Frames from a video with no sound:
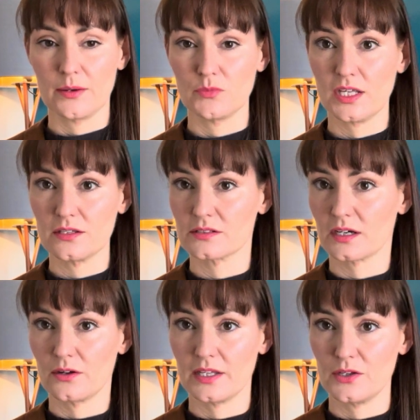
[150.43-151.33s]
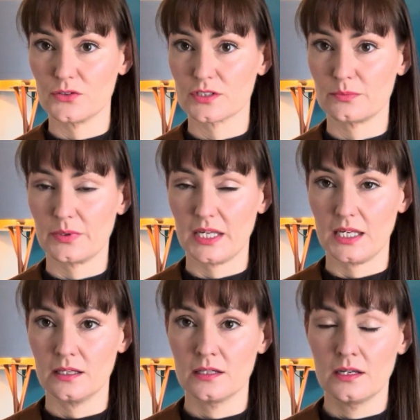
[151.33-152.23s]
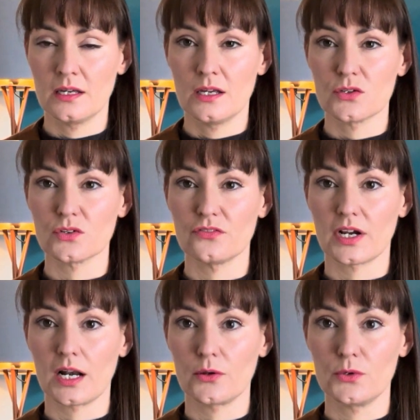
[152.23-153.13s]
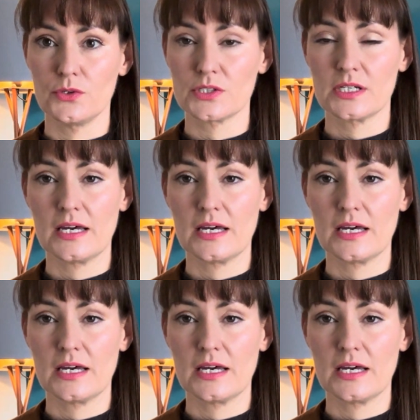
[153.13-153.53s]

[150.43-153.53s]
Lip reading: Years ago there used to be sort of a glued